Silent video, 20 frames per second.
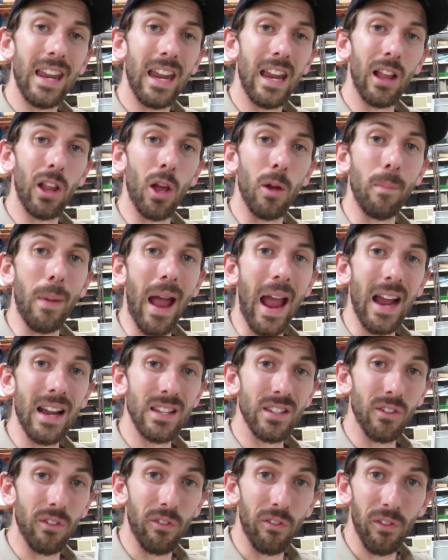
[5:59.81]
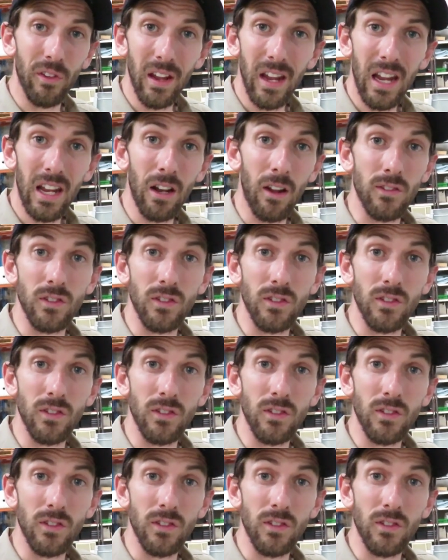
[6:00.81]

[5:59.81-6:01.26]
kilo bags of feed.